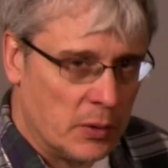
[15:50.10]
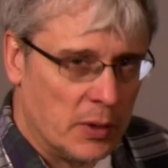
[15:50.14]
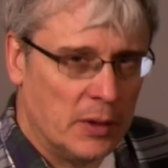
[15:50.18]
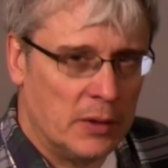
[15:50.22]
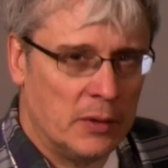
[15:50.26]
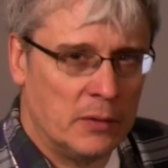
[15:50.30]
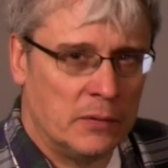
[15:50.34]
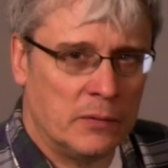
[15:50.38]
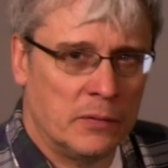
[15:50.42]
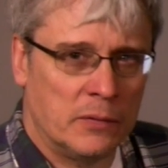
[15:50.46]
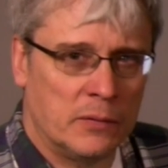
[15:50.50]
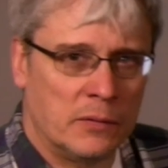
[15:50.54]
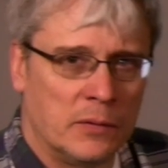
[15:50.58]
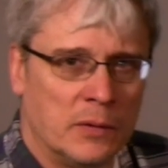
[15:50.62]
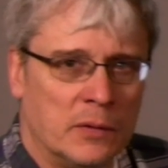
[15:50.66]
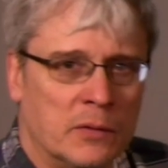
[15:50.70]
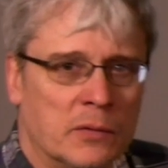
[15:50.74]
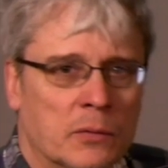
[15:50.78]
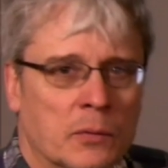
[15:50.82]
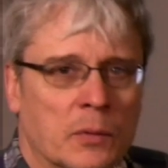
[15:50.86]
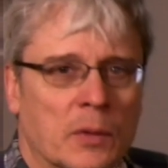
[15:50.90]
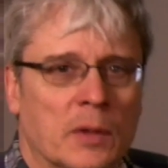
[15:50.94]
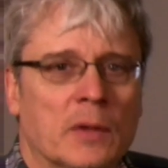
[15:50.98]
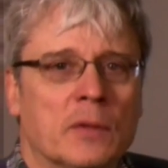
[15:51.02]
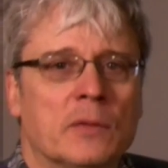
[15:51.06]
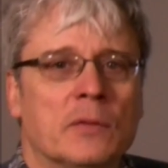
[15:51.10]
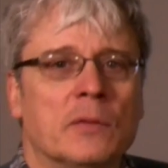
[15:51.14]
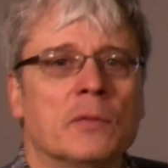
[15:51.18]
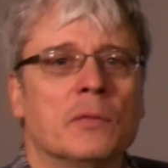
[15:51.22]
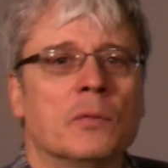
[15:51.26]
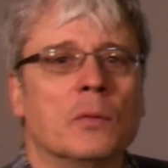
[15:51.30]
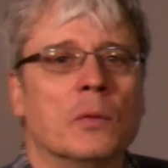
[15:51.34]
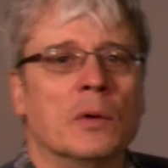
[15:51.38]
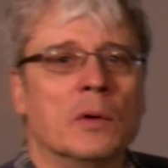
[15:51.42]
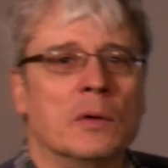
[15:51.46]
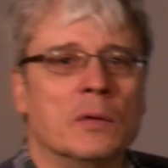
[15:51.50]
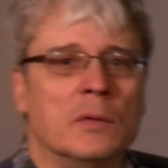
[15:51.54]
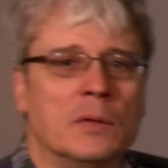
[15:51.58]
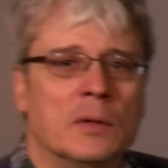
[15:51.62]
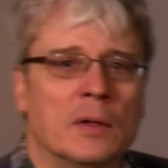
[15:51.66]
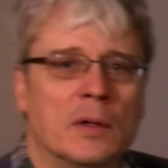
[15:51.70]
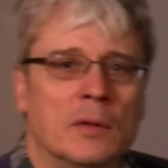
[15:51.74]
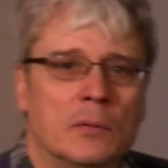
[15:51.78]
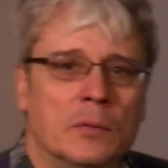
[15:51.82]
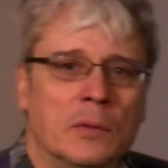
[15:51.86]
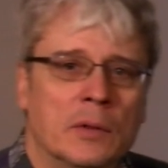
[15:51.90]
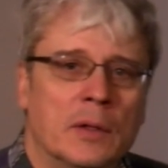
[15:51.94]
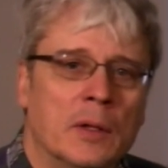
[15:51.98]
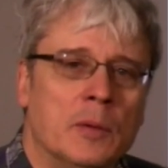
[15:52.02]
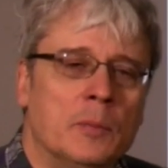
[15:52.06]
credits, six credits of 400
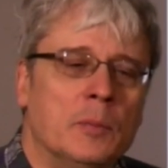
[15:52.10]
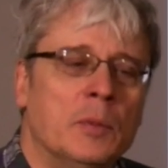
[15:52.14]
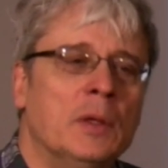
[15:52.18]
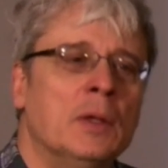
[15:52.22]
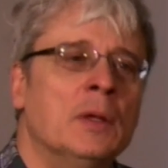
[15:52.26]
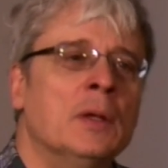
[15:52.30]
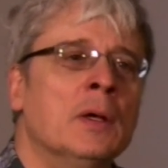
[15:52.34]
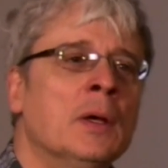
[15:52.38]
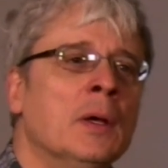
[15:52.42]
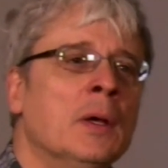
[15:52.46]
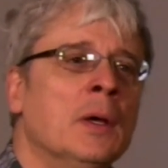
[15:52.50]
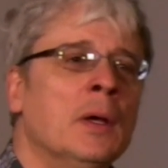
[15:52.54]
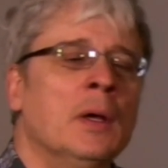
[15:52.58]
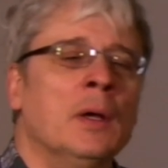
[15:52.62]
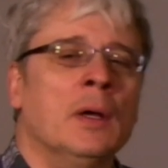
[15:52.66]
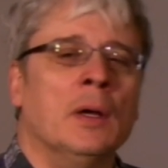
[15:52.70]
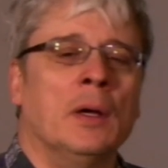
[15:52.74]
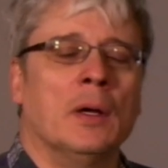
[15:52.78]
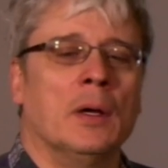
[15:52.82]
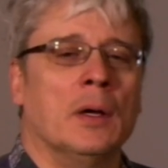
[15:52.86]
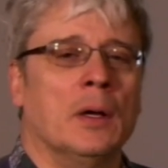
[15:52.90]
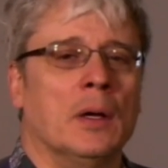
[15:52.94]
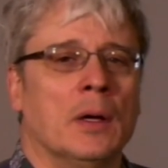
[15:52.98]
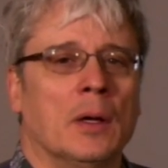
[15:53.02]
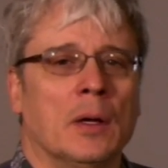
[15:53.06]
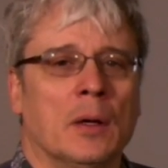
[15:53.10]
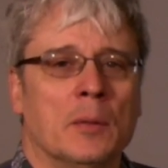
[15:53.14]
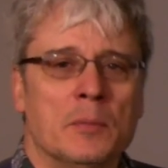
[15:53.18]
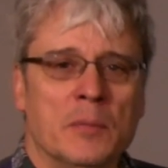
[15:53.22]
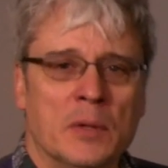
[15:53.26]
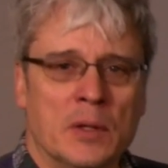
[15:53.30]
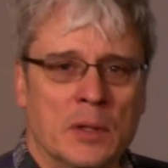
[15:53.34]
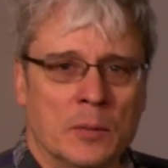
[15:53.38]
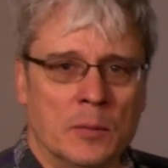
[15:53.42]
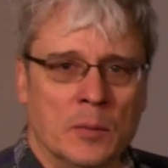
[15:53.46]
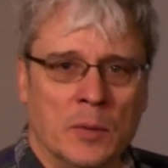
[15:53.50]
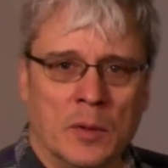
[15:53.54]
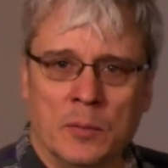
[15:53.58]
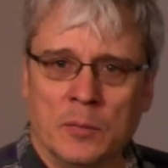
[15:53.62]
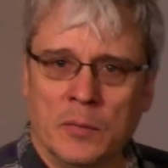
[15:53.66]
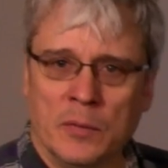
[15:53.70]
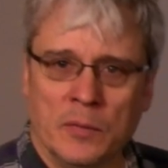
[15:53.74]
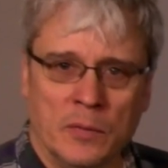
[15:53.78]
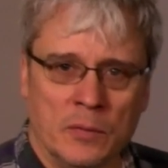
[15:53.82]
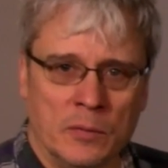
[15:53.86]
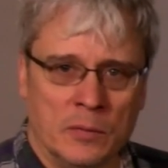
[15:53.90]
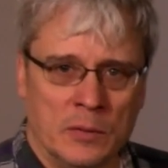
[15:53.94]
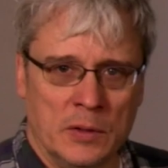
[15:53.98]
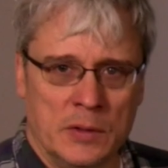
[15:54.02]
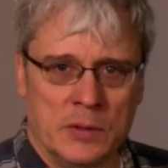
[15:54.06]
level CAME. Uh, minimum
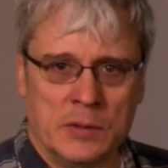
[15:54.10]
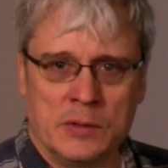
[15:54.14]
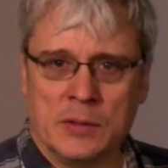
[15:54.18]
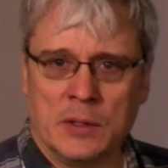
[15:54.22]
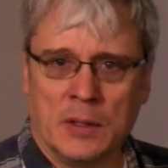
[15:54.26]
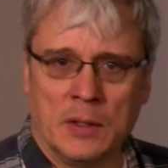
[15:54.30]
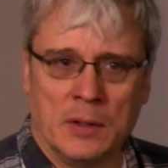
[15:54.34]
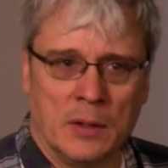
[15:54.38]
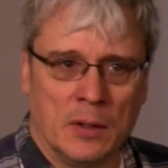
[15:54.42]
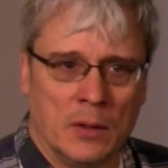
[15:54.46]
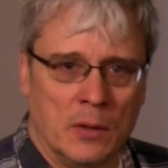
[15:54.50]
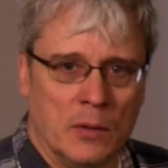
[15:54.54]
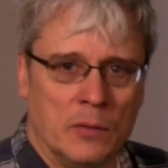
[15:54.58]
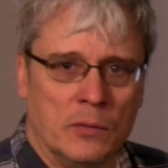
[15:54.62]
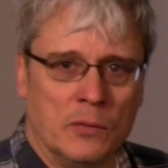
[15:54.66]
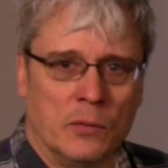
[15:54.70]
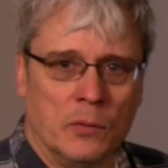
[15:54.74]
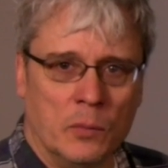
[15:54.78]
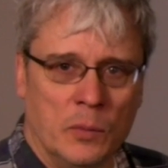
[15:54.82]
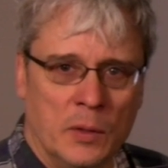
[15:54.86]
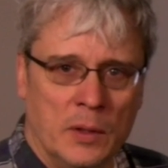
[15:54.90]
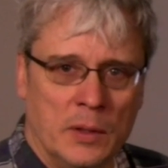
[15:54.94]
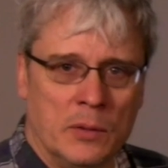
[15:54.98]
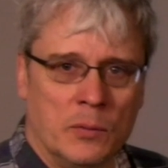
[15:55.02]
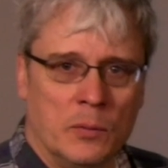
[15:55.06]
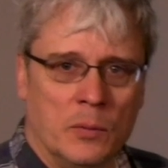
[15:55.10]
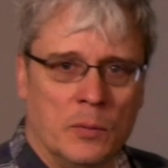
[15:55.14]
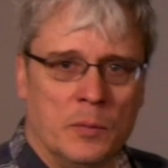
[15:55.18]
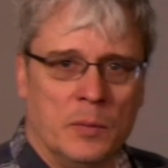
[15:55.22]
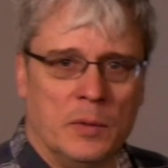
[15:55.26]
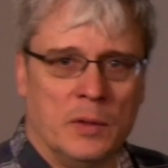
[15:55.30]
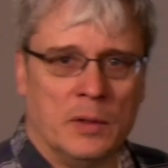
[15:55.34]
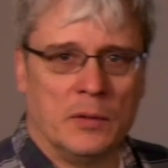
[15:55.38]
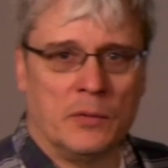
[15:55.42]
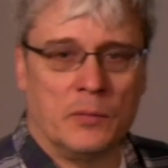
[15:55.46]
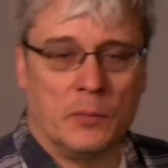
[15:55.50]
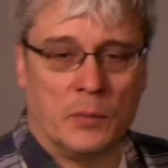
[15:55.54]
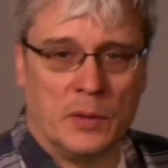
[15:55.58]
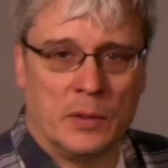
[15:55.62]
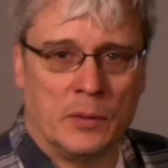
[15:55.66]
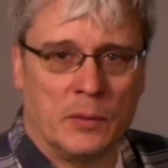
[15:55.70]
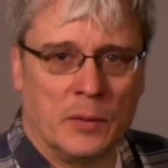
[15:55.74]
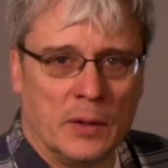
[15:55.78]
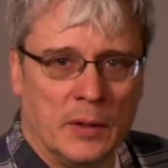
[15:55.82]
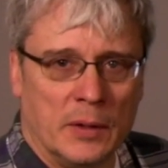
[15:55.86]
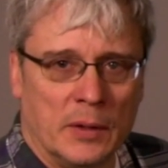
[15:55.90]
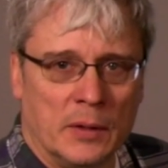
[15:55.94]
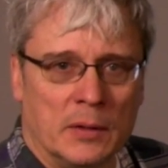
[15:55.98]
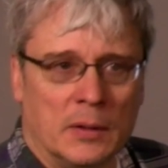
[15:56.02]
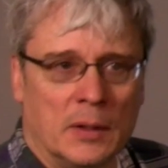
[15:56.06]
of at least 10 hours a week would be a three
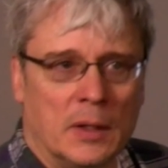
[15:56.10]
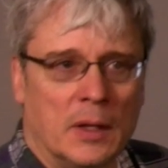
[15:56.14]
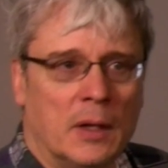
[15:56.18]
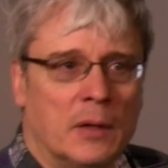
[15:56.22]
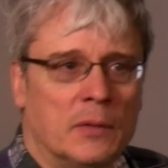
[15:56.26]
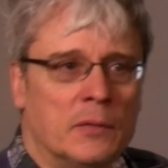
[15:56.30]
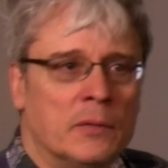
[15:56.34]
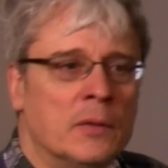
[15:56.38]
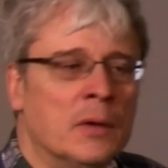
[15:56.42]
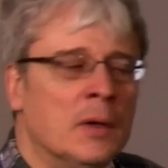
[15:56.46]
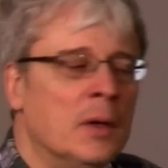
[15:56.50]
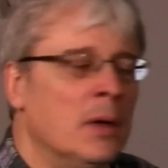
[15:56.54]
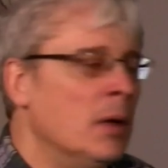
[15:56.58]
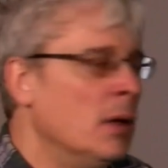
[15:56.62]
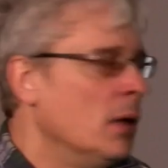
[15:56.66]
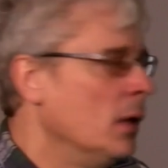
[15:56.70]
credit class